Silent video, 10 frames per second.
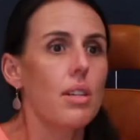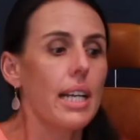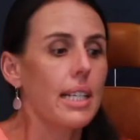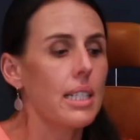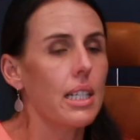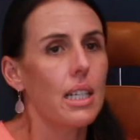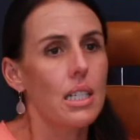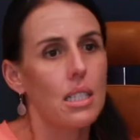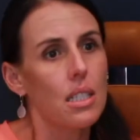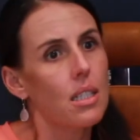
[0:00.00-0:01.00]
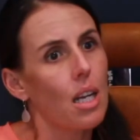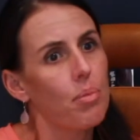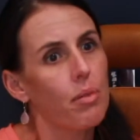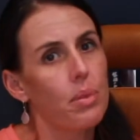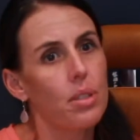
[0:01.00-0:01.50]
Aleksic does this type
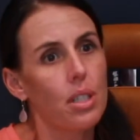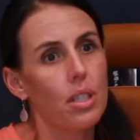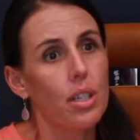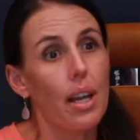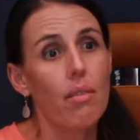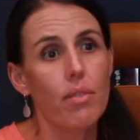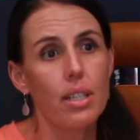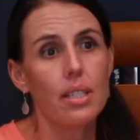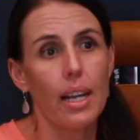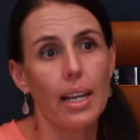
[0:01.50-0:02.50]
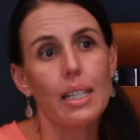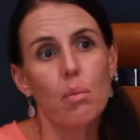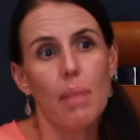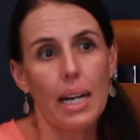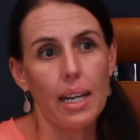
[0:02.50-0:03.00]
of procedure every second
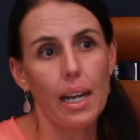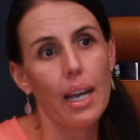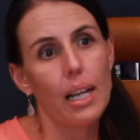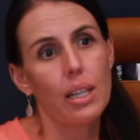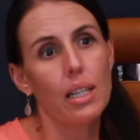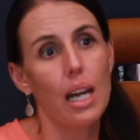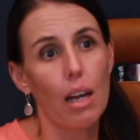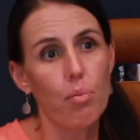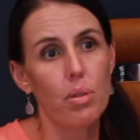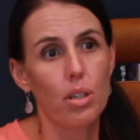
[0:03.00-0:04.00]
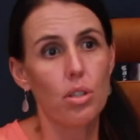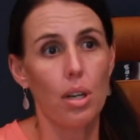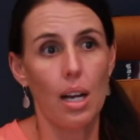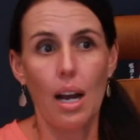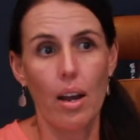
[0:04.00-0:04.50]
Monday at the Life
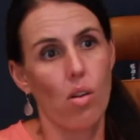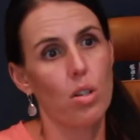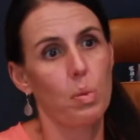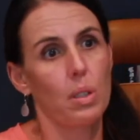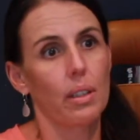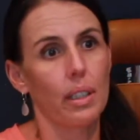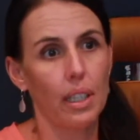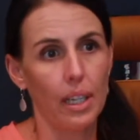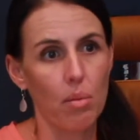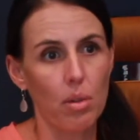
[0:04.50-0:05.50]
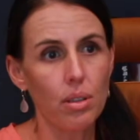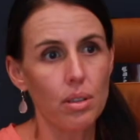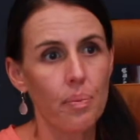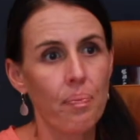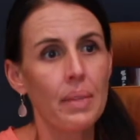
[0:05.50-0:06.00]
Peninsula Eye Hospital in Claremont.
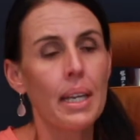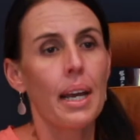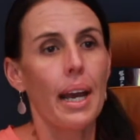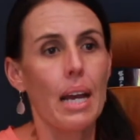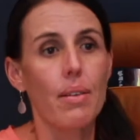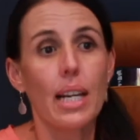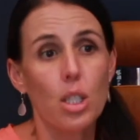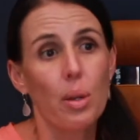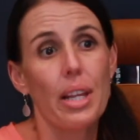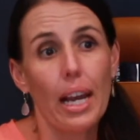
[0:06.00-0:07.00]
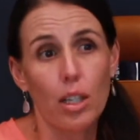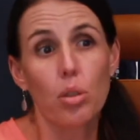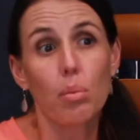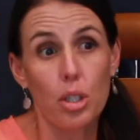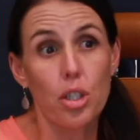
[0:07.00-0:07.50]
That's where the
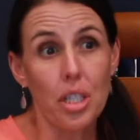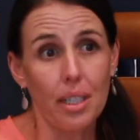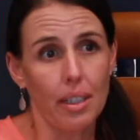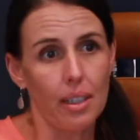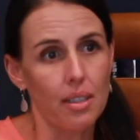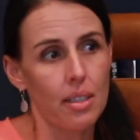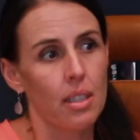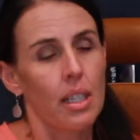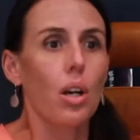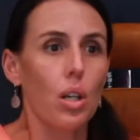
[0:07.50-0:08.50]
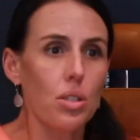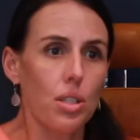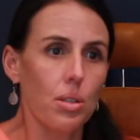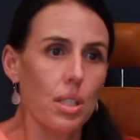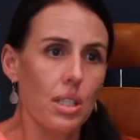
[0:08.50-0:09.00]
actual machine is. Closer
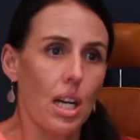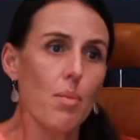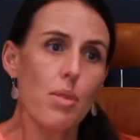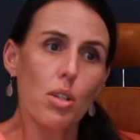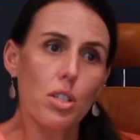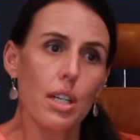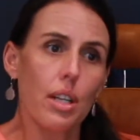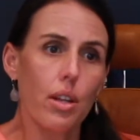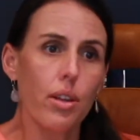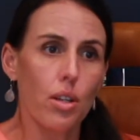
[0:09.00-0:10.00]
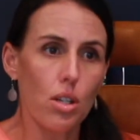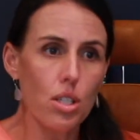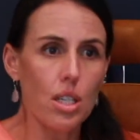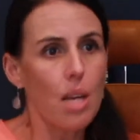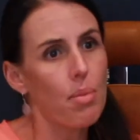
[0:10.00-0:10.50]
to the time, usually the
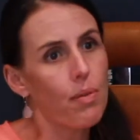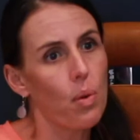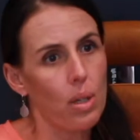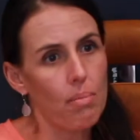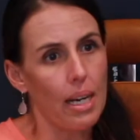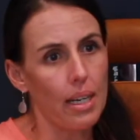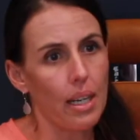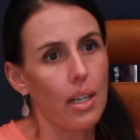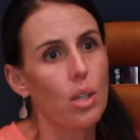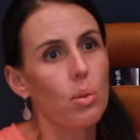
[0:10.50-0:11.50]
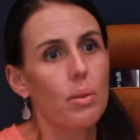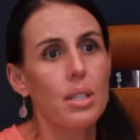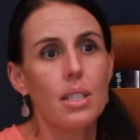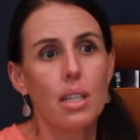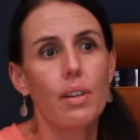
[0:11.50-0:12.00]
Thursday before the Monday, you will
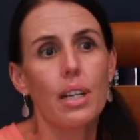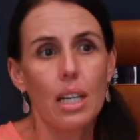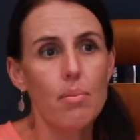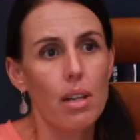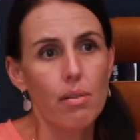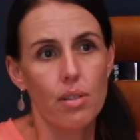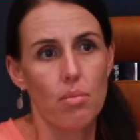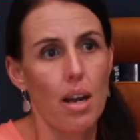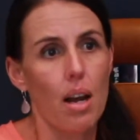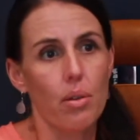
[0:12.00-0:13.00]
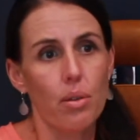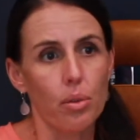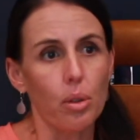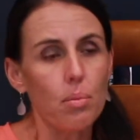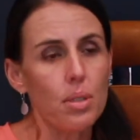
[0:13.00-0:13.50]
receive an email from our
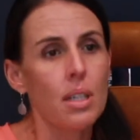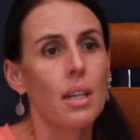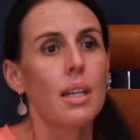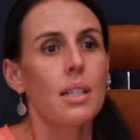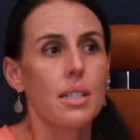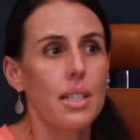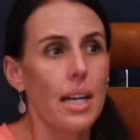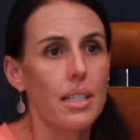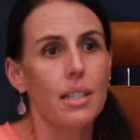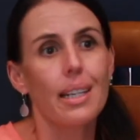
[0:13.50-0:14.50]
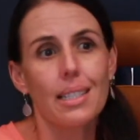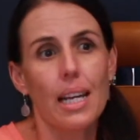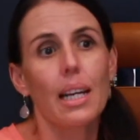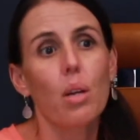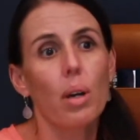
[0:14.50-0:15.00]
rooms stating
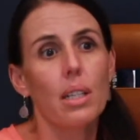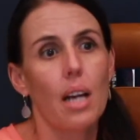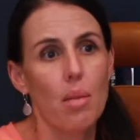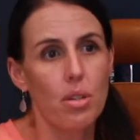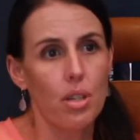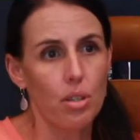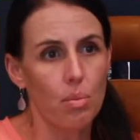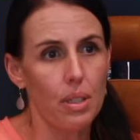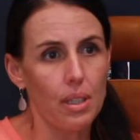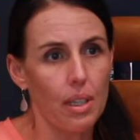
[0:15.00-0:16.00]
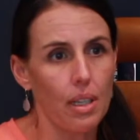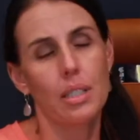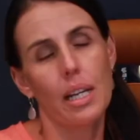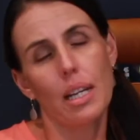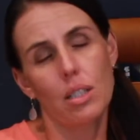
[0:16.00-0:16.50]
exactly what time you need to be there.
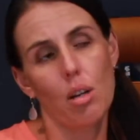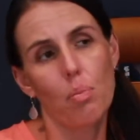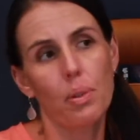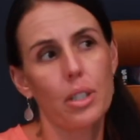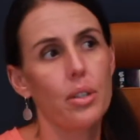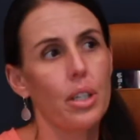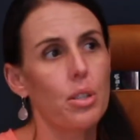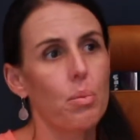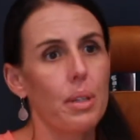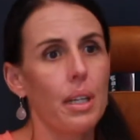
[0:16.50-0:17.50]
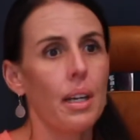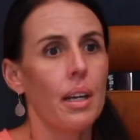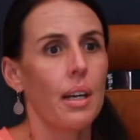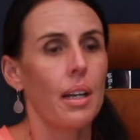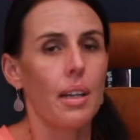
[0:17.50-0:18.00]
Say, example, you need to be
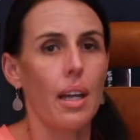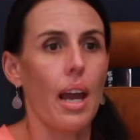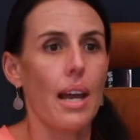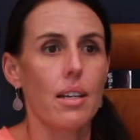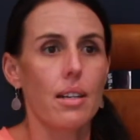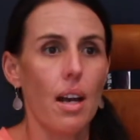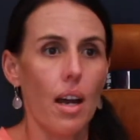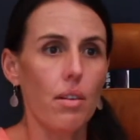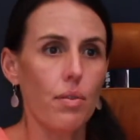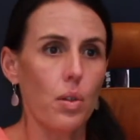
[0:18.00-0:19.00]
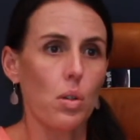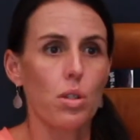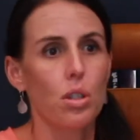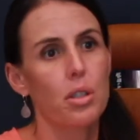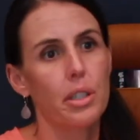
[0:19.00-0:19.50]
there at 9 for your
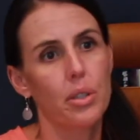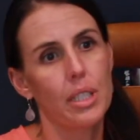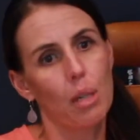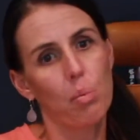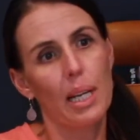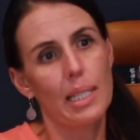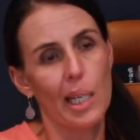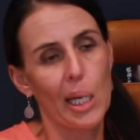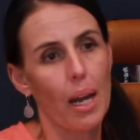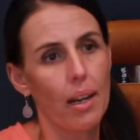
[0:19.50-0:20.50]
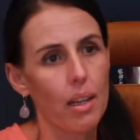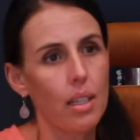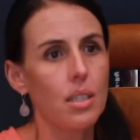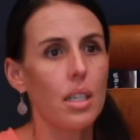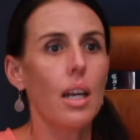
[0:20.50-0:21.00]
surgery to take place at
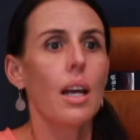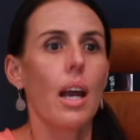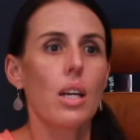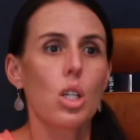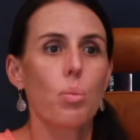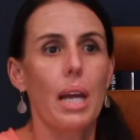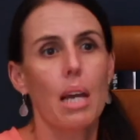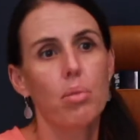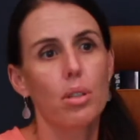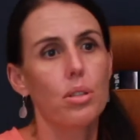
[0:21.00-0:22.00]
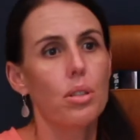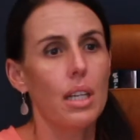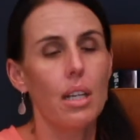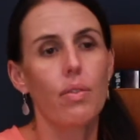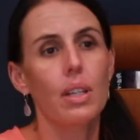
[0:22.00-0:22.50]
9:30, and you'll be able to
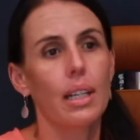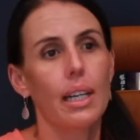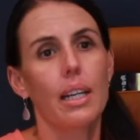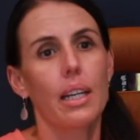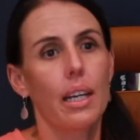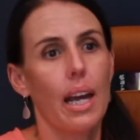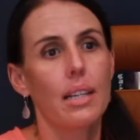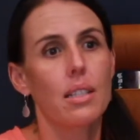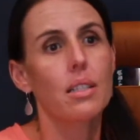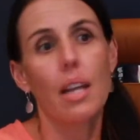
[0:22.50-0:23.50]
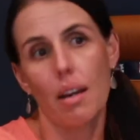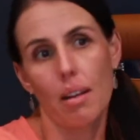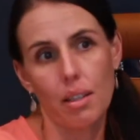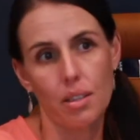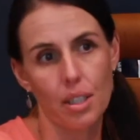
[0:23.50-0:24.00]
leave the clinic at
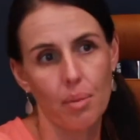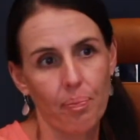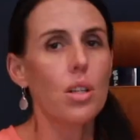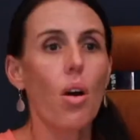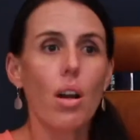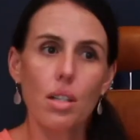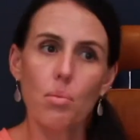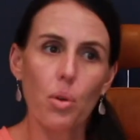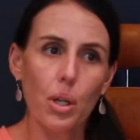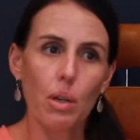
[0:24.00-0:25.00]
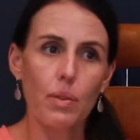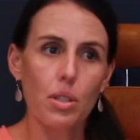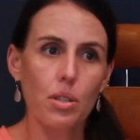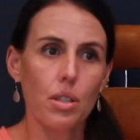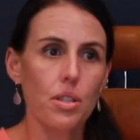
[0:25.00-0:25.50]
10:30. So on the morning of the
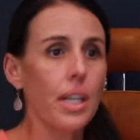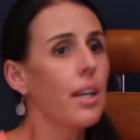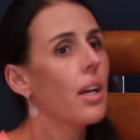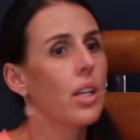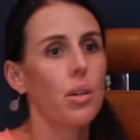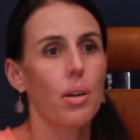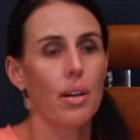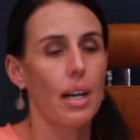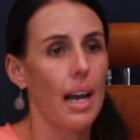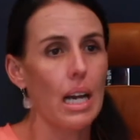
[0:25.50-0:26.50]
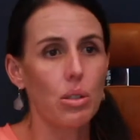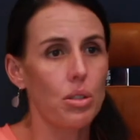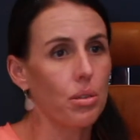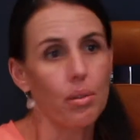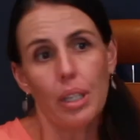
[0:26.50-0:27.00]
surgery, you are allowed
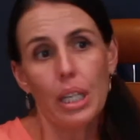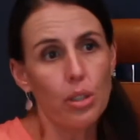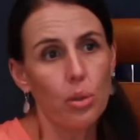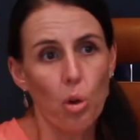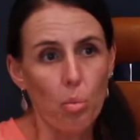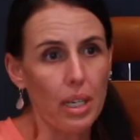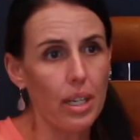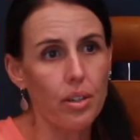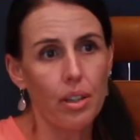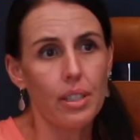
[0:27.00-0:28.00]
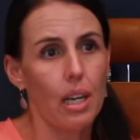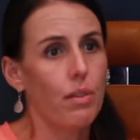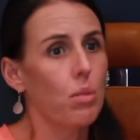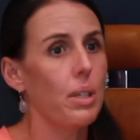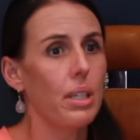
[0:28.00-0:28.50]
to eat normally. You don't have
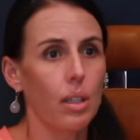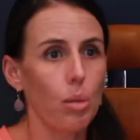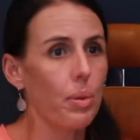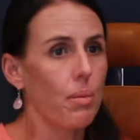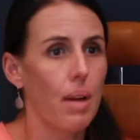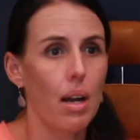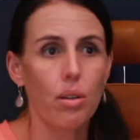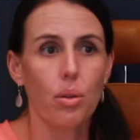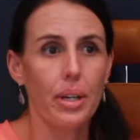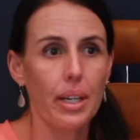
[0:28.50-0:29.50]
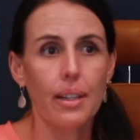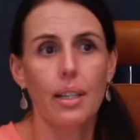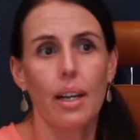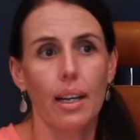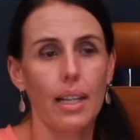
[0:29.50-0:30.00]
to be nil per mouth or
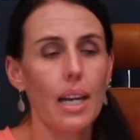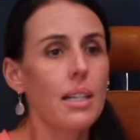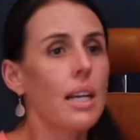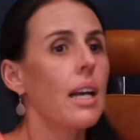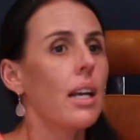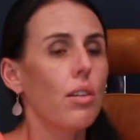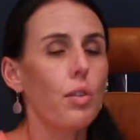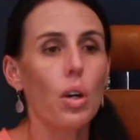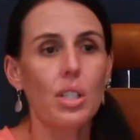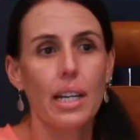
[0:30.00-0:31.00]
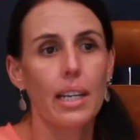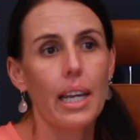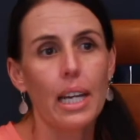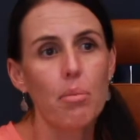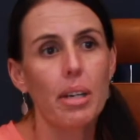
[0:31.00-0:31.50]
anything like that. If you are
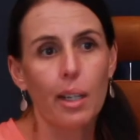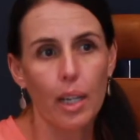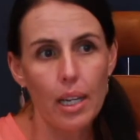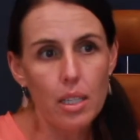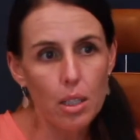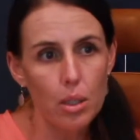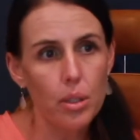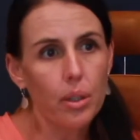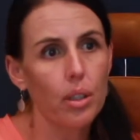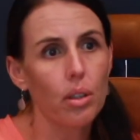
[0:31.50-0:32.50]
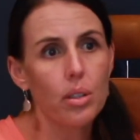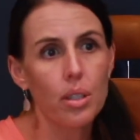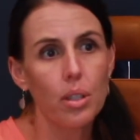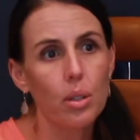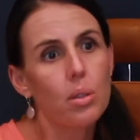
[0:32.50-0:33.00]
taking any medications, you can
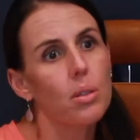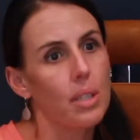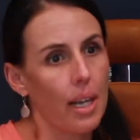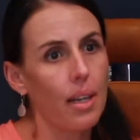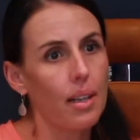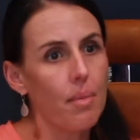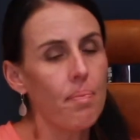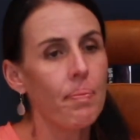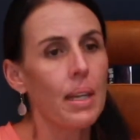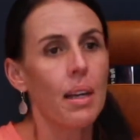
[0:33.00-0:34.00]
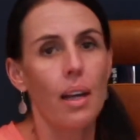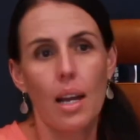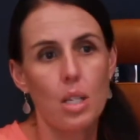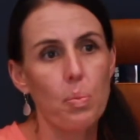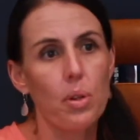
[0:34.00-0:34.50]
continue to take them
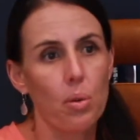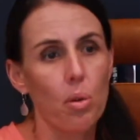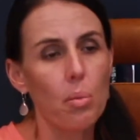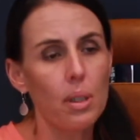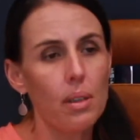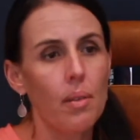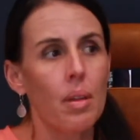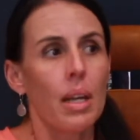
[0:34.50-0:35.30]
as per normal.